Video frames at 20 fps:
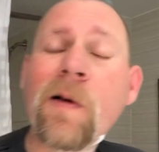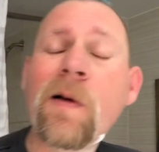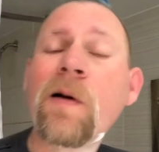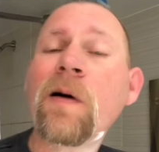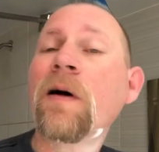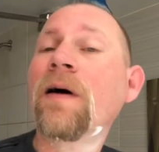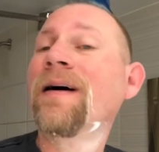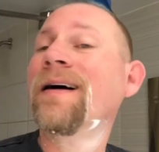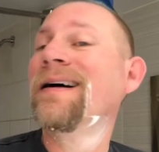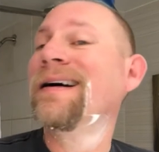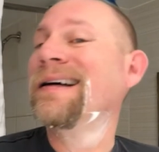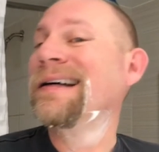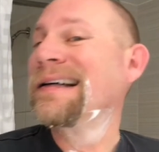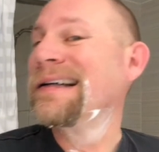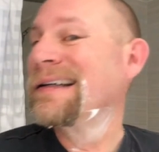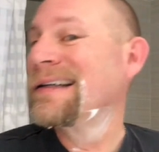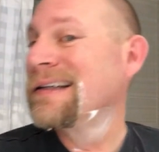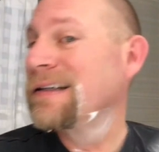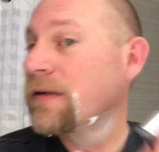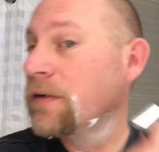I
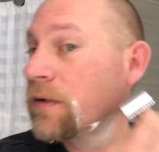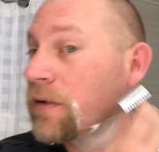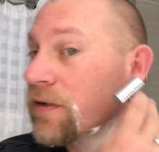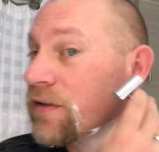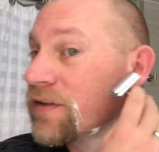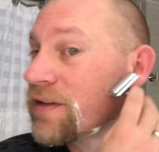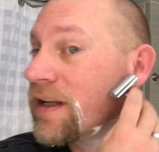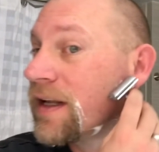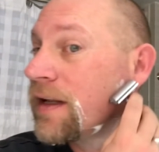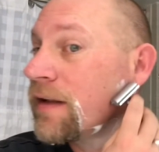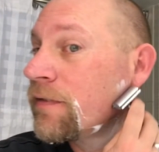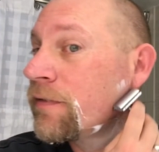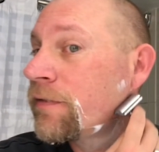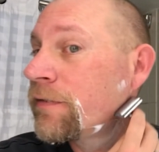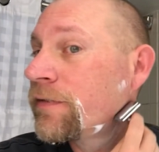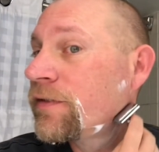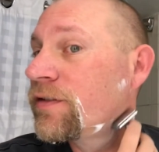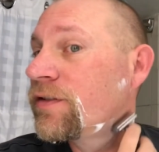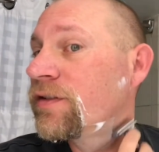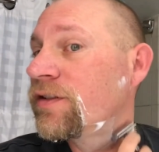know Nurse
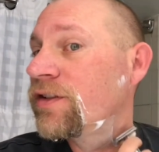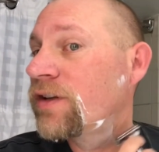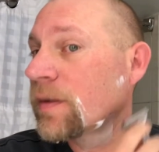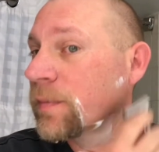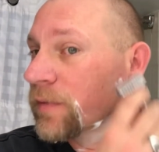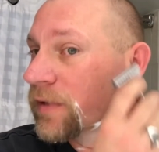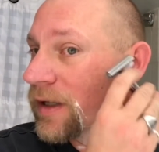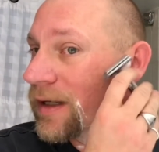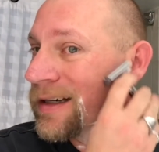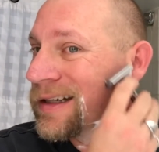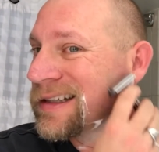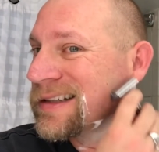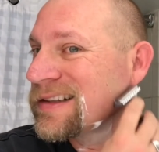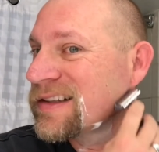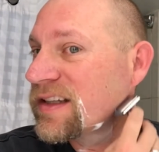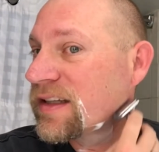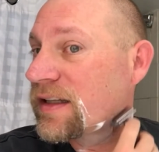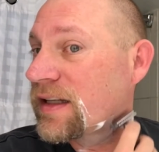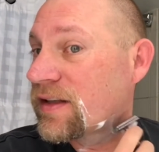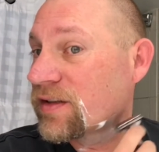Dave jumped on it and
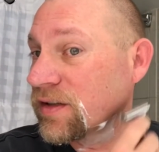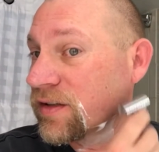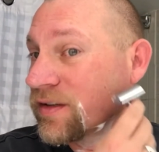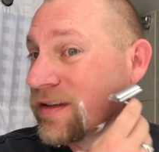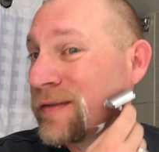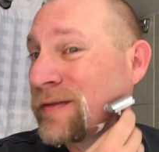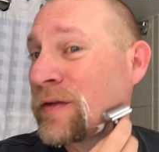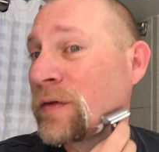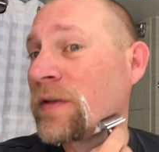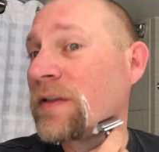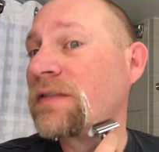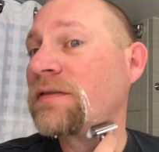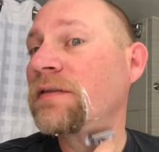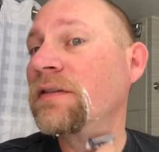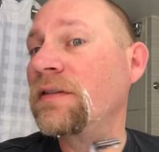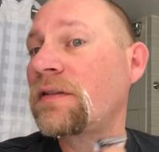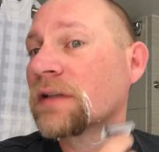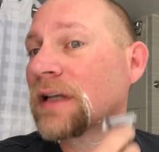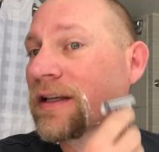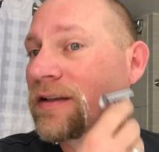said the SR-71,
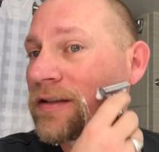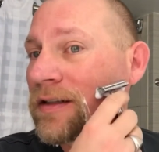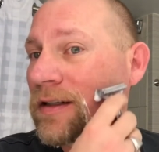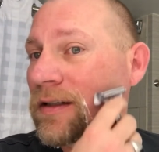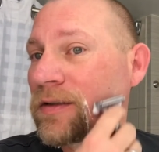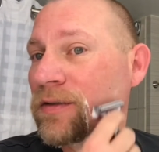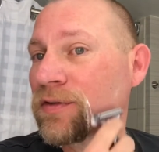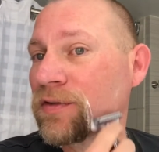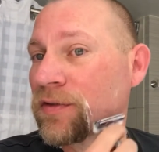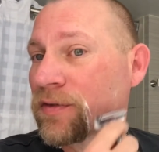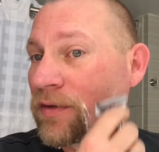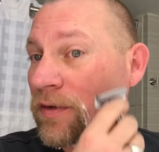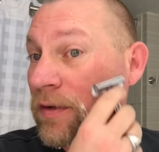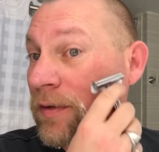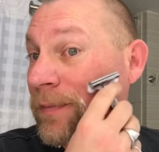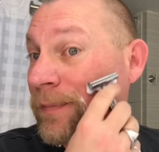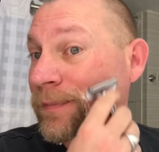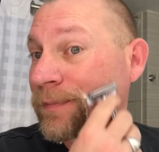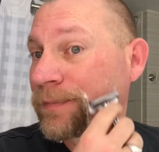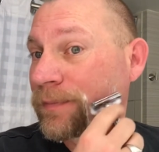case closed,
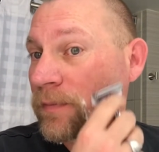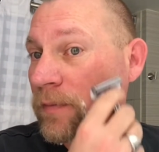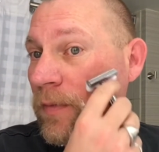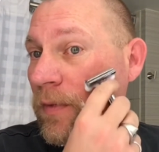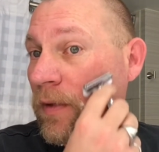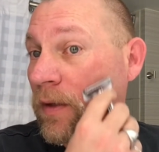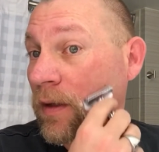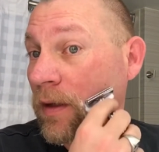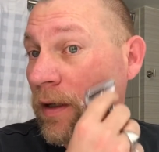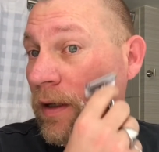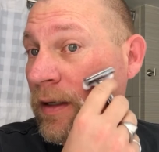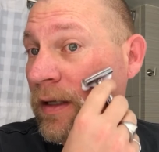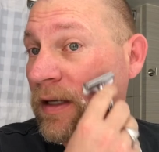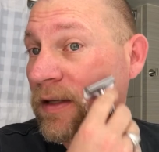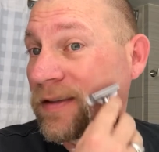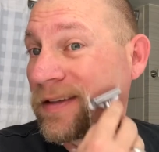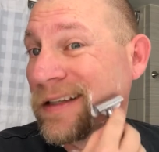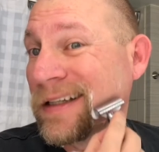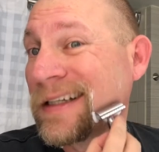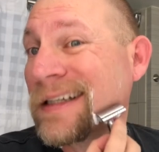so I
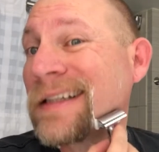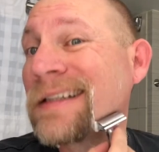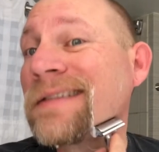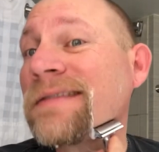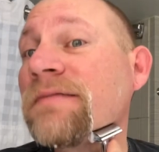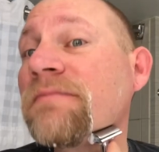guess that.